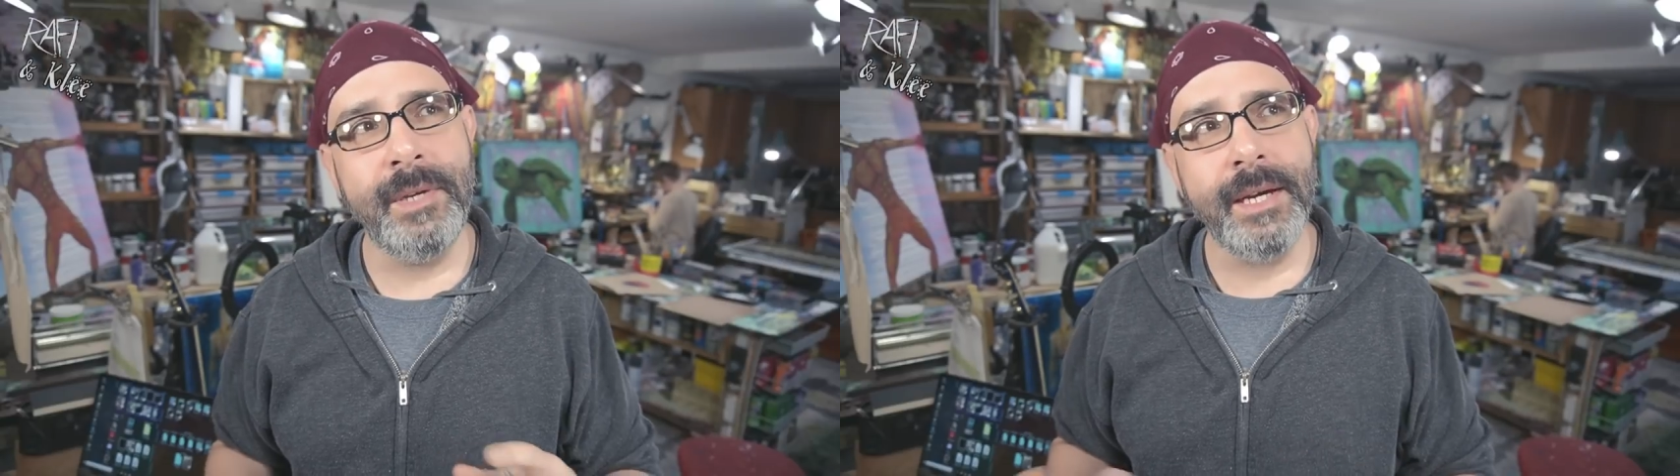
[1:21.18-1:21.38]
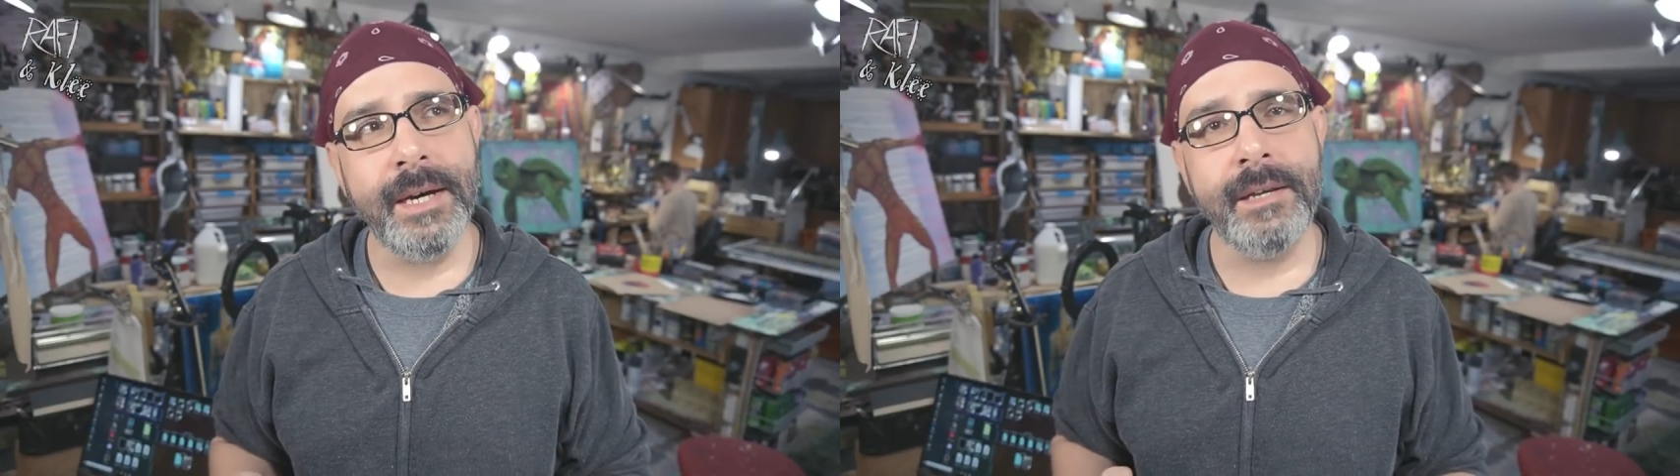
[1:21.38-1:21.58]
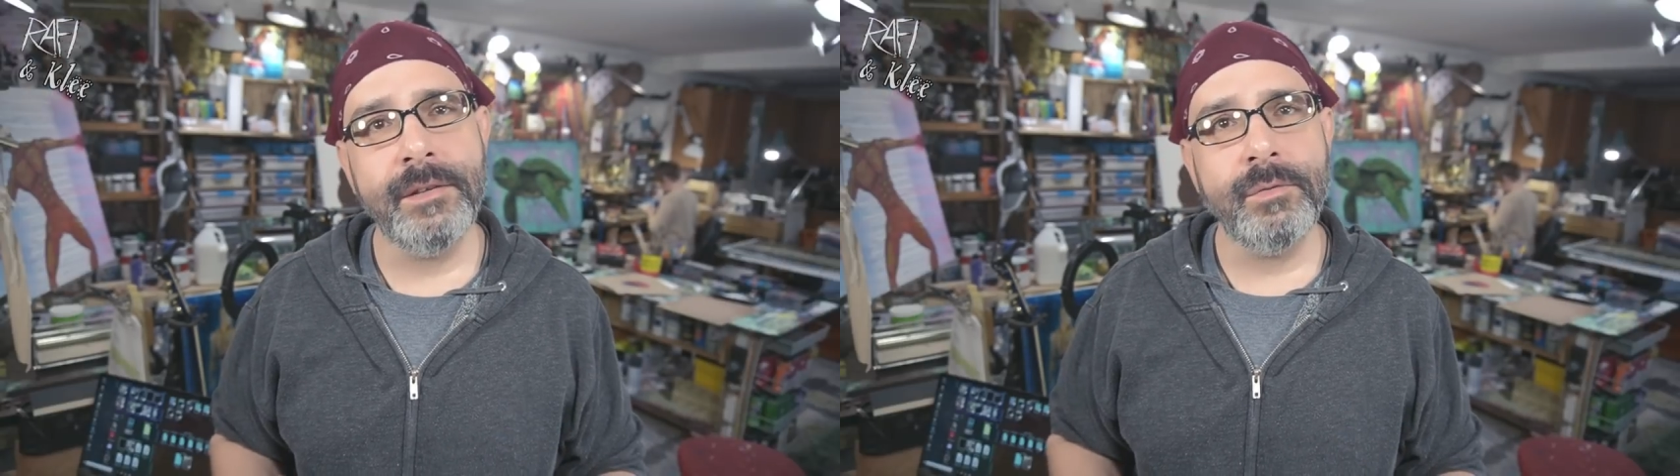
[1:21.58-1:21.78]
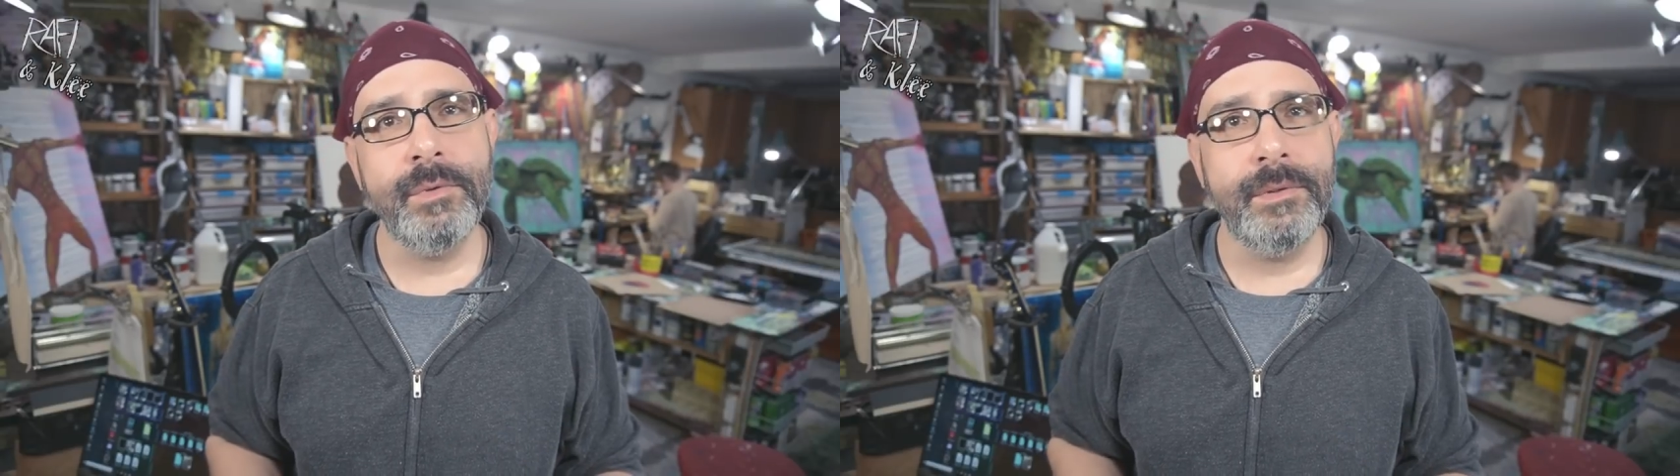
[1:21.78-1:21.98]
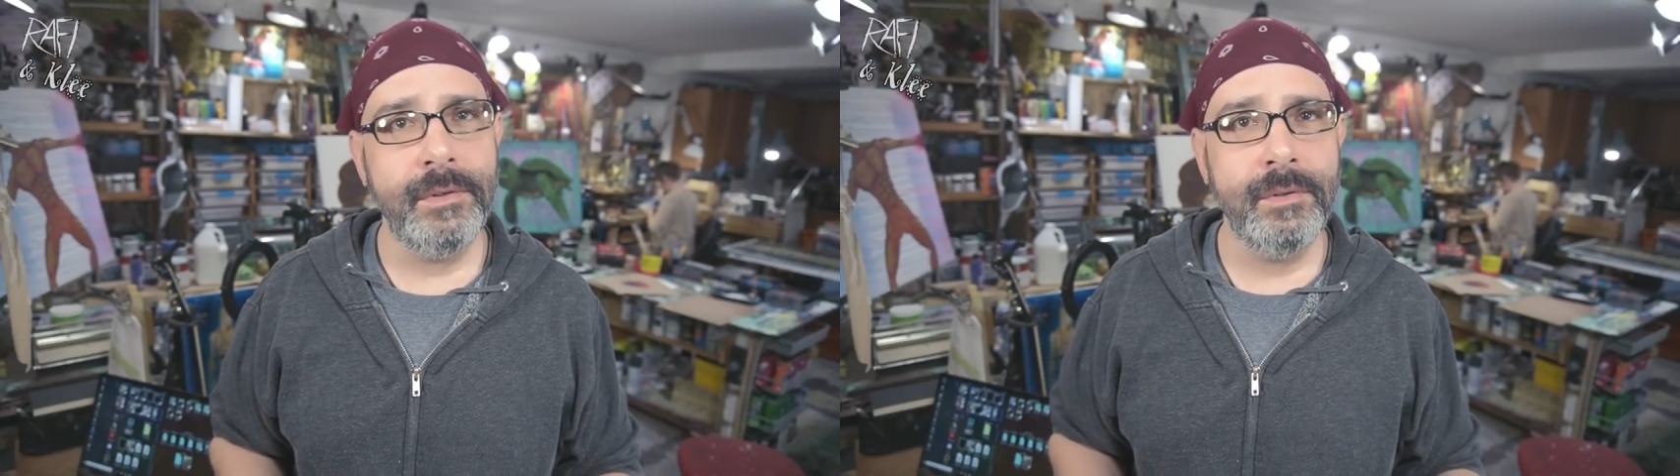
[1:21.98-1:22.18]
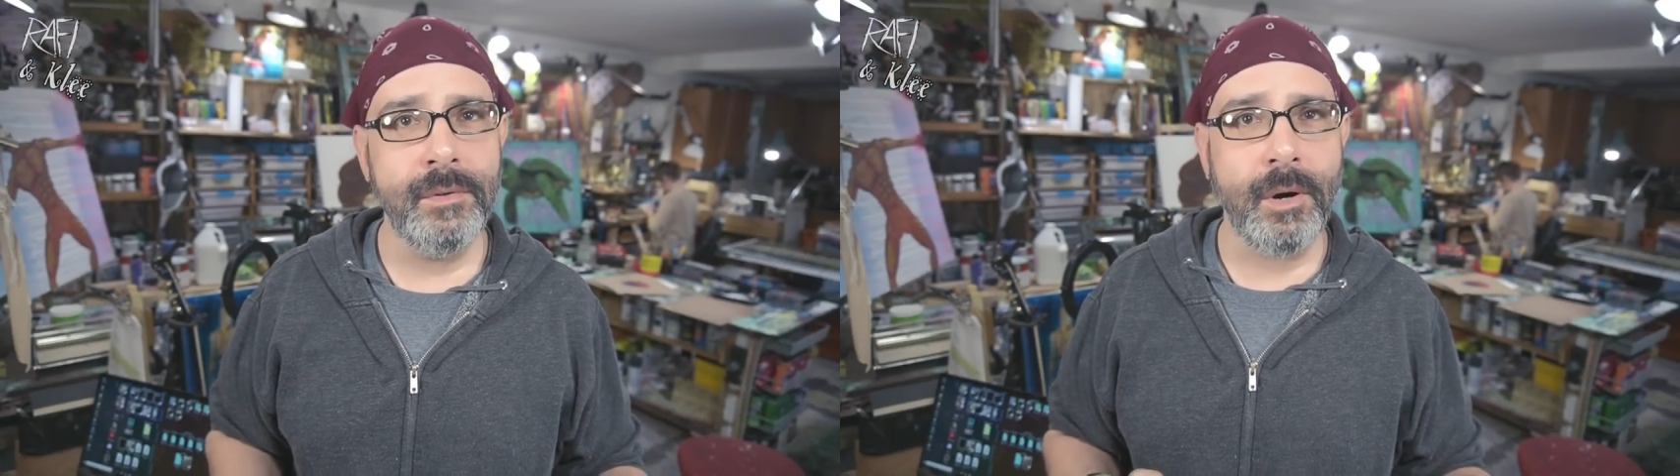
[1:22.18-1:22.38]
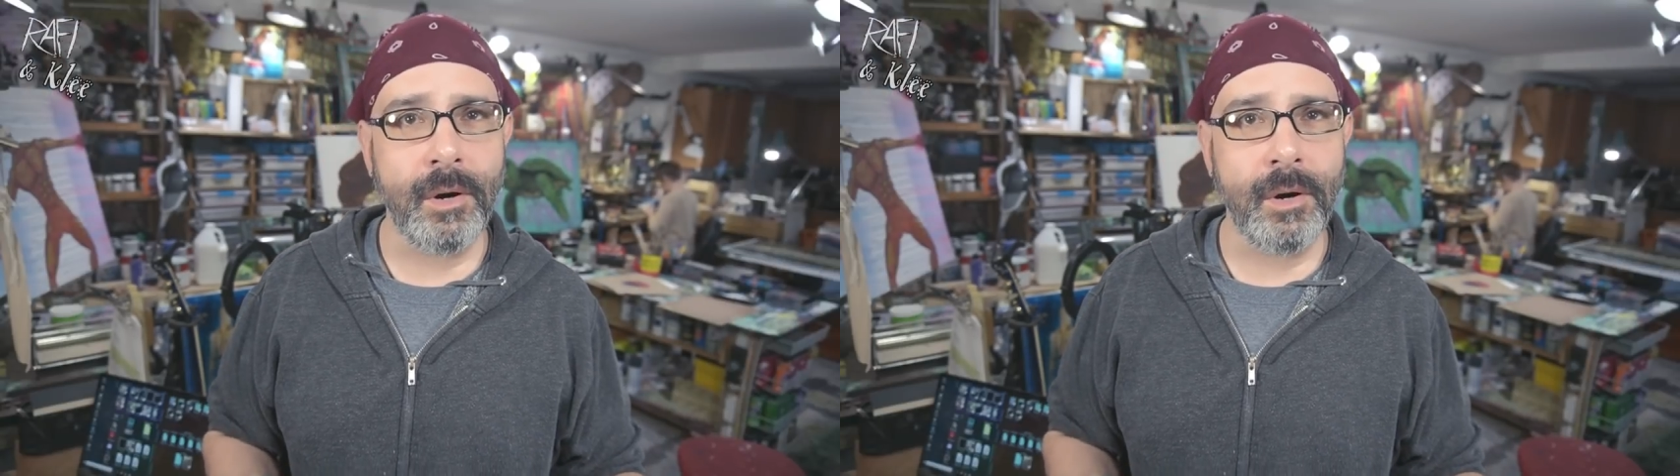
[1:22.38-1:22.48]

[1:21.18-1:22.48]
be honest with you,